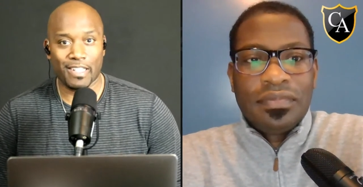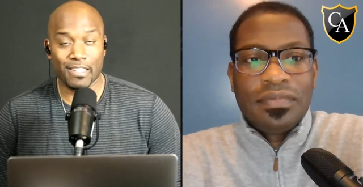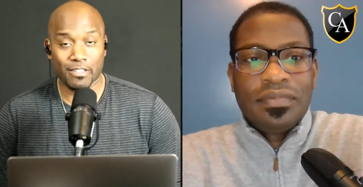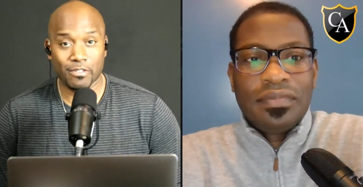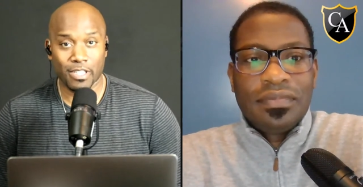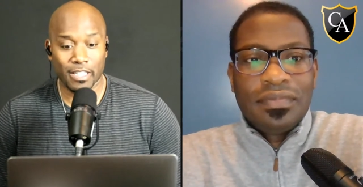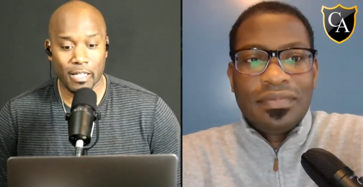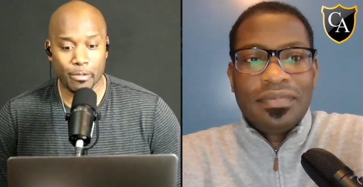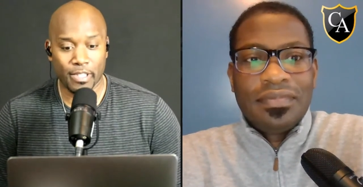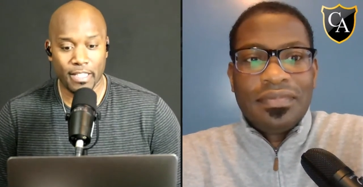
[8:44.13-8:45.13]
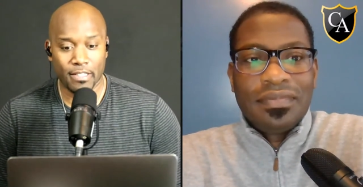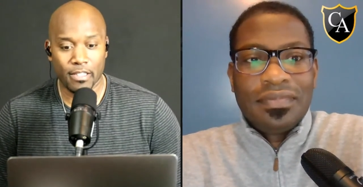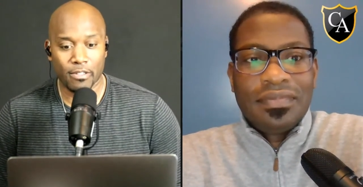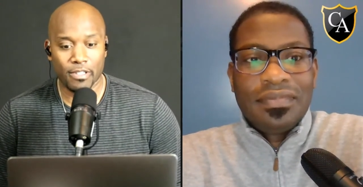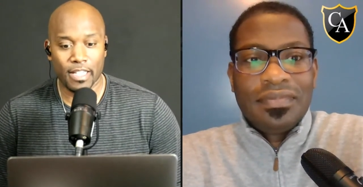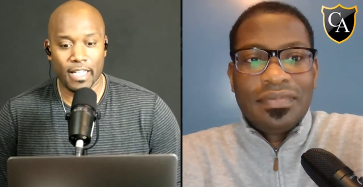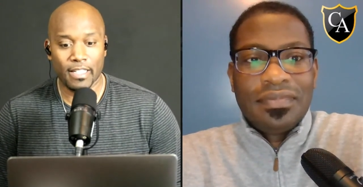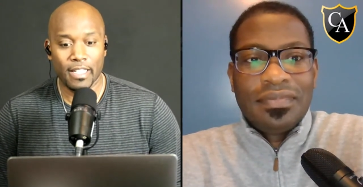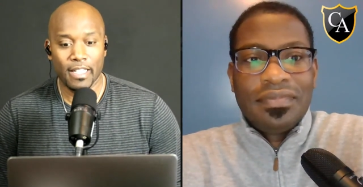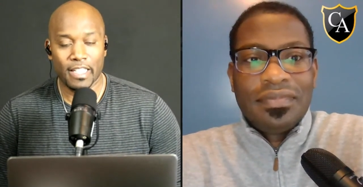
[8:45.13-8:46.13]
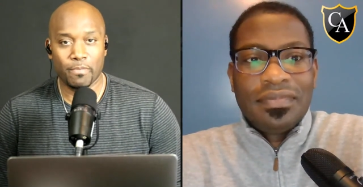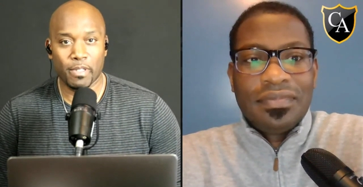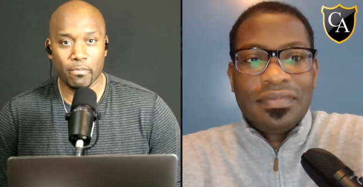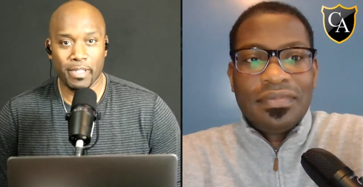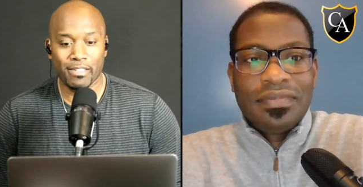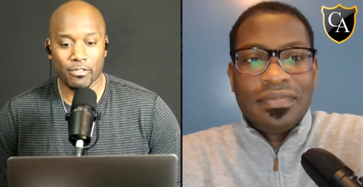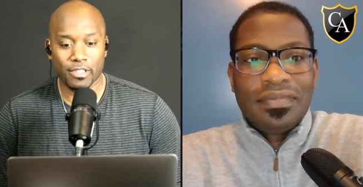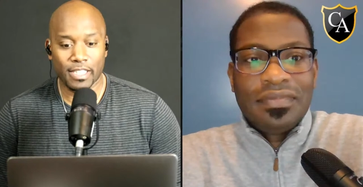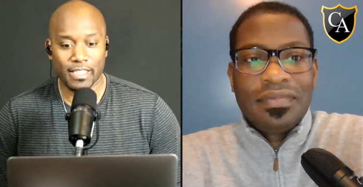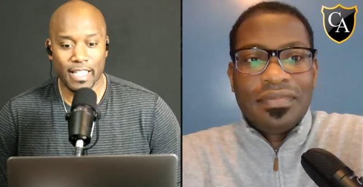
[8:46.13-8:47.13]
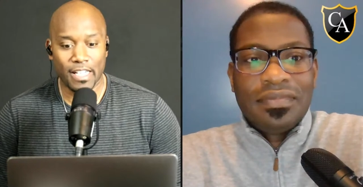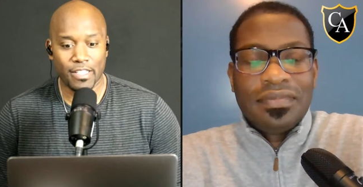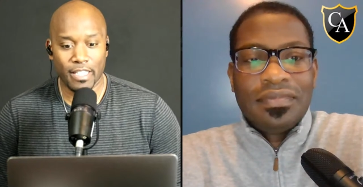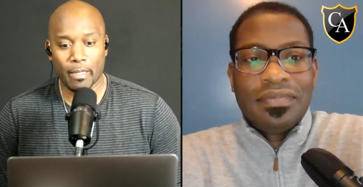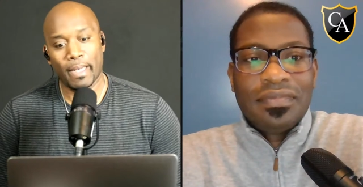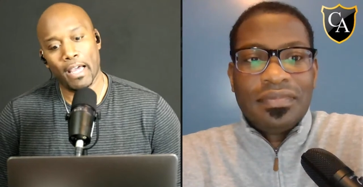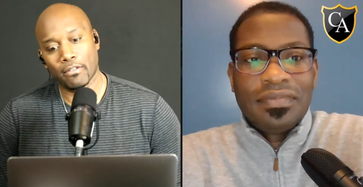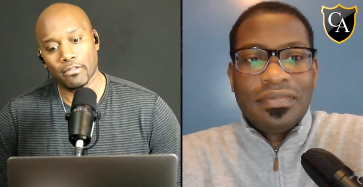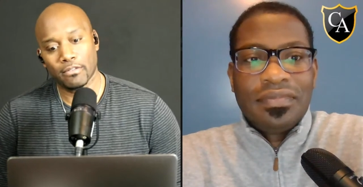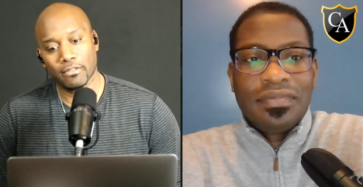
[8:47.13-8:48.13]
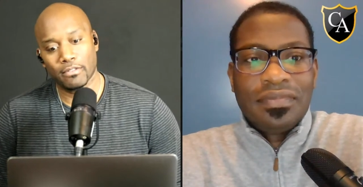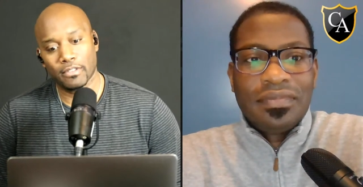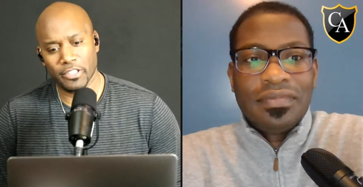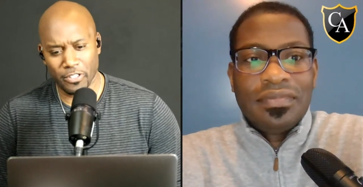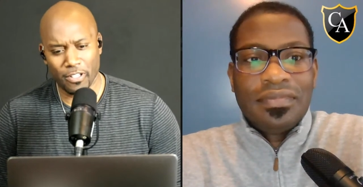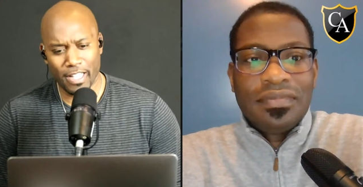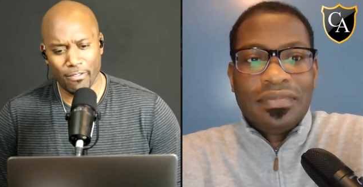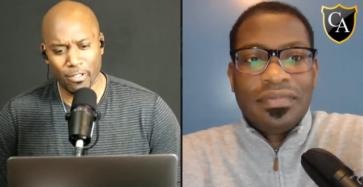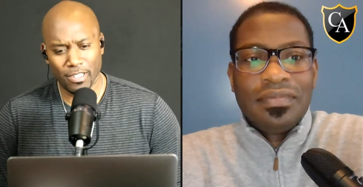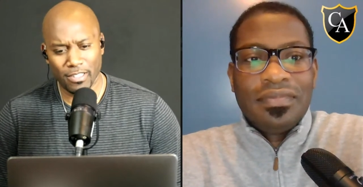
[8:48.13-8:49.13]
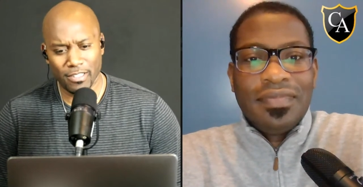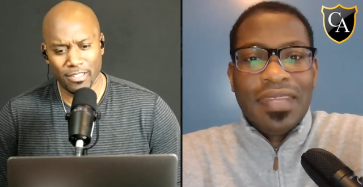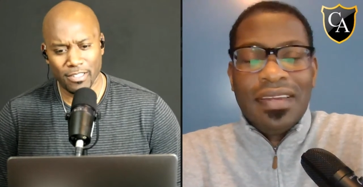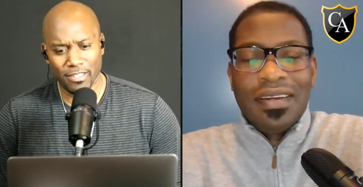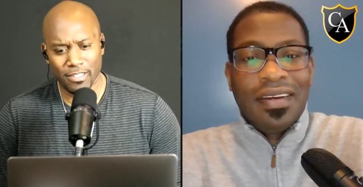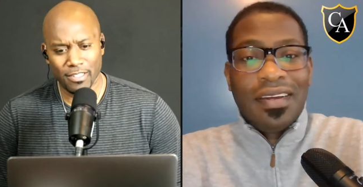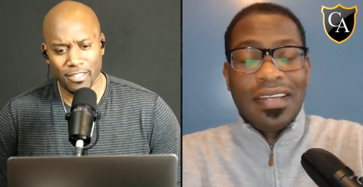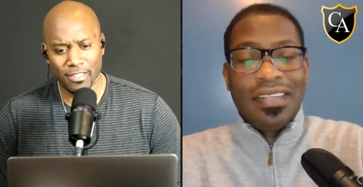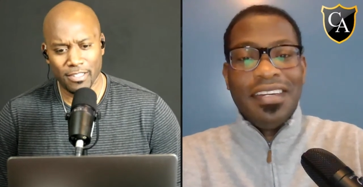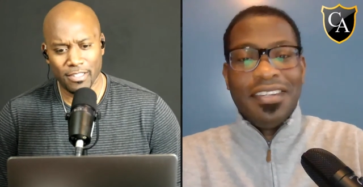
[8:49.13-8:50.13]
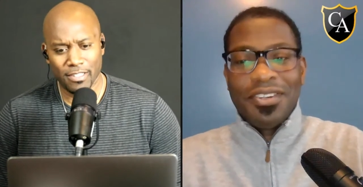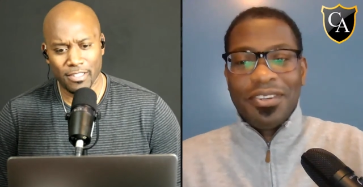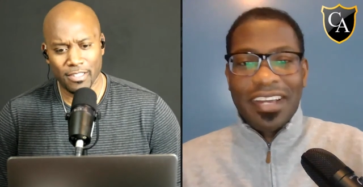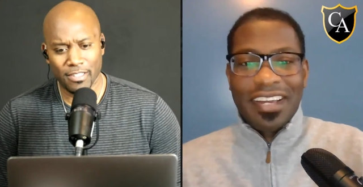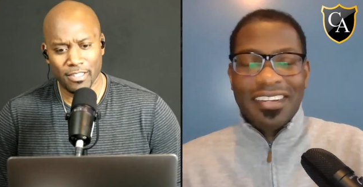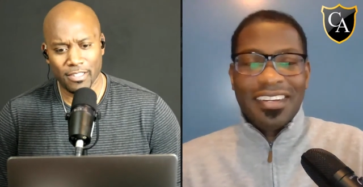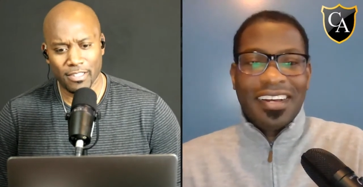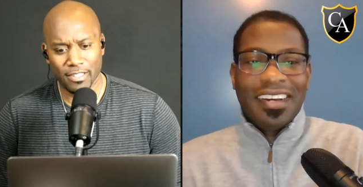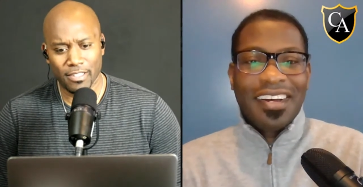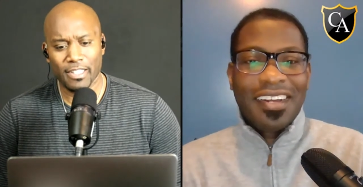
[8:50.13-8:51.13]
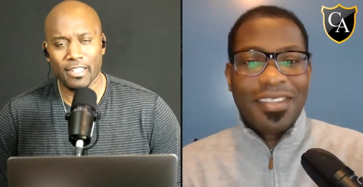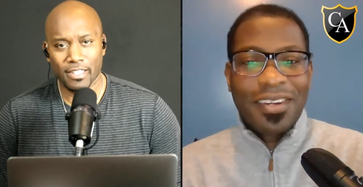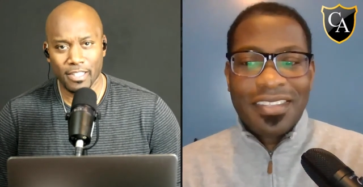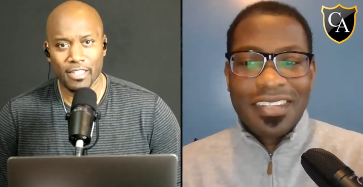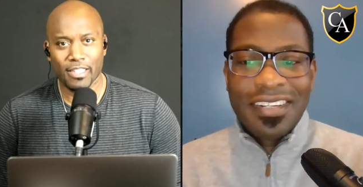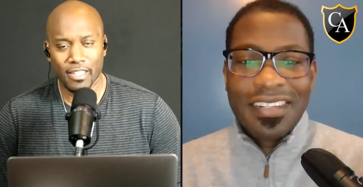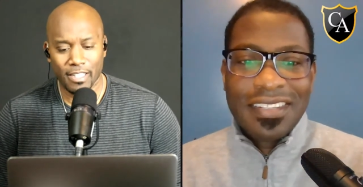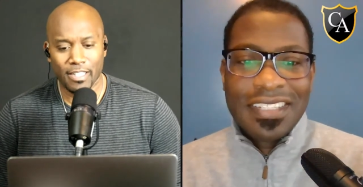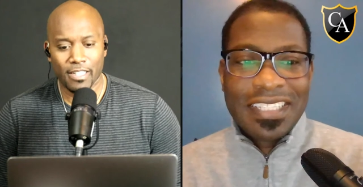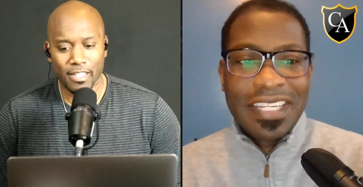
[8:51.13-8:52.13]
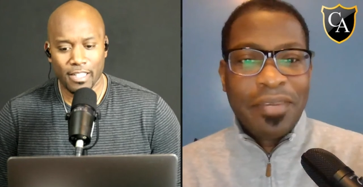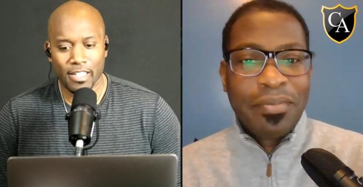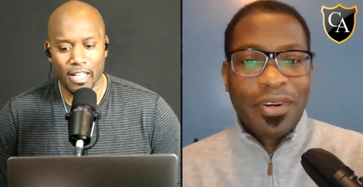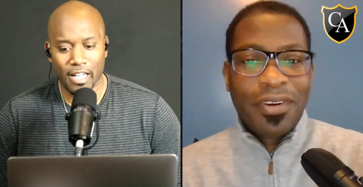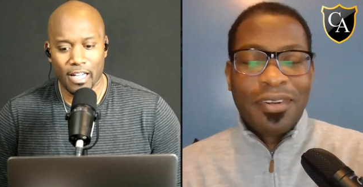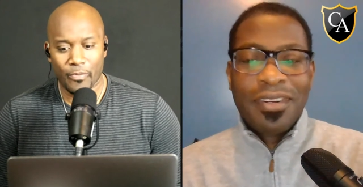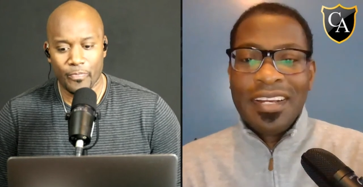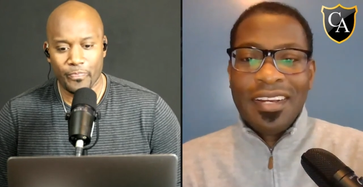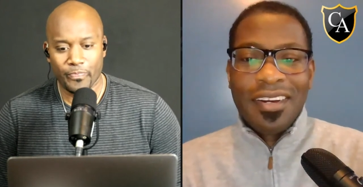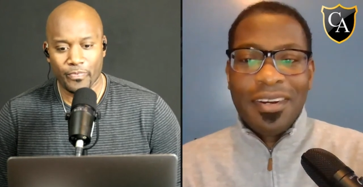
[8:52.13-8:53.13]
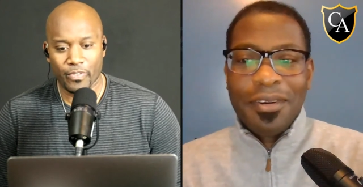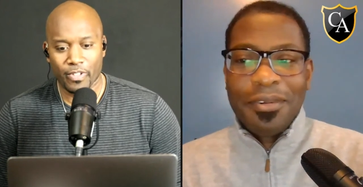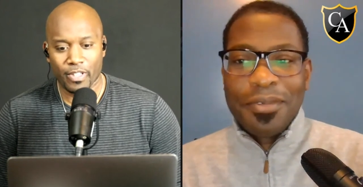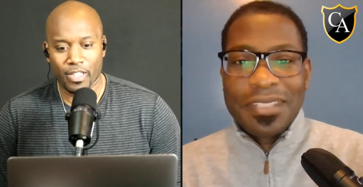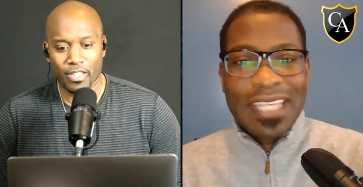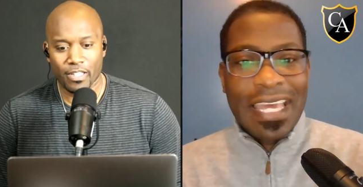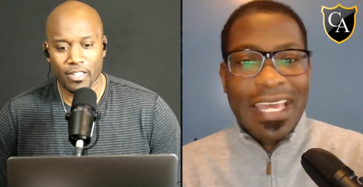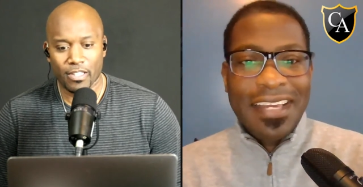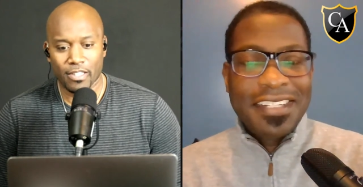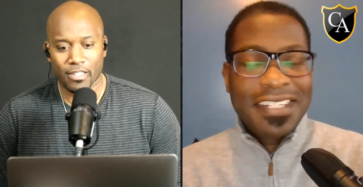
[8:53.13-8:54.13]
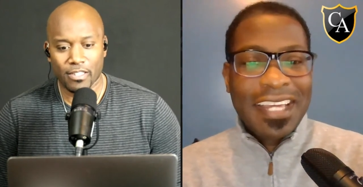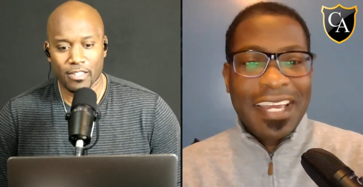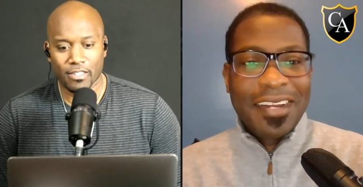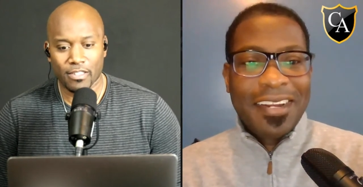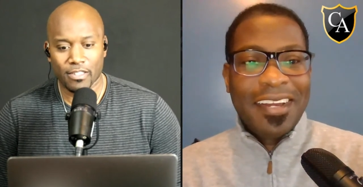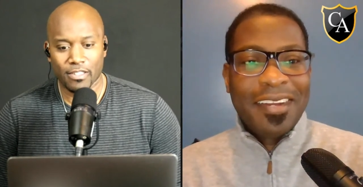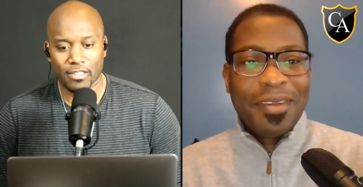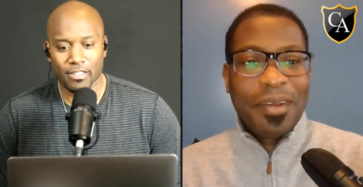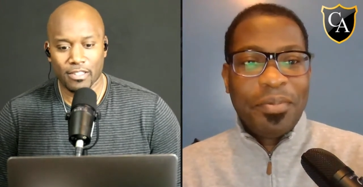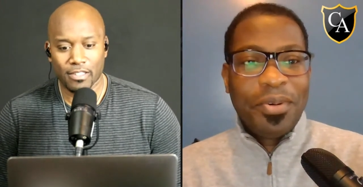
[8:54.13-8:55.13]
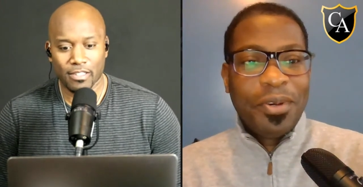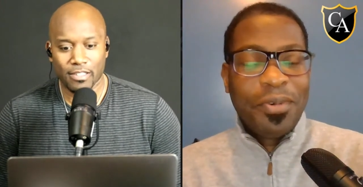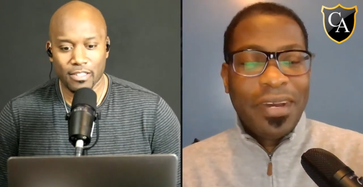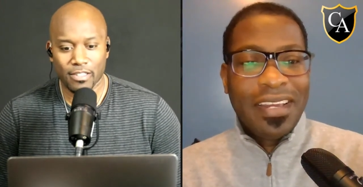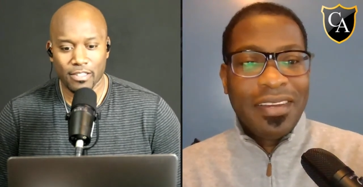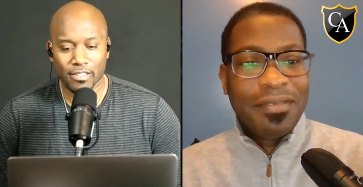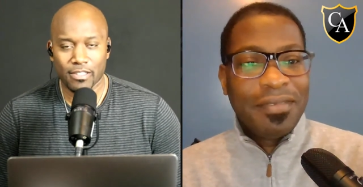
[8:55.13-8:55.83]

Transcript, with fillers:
Speaker 1: out literally a couple days ago that it's been appealed and he's actually coming out. Did you know that, Roland? I, I
Speaker 2: didn't know that. I, yeah. I thought the the singing bird um, was Kate aged and and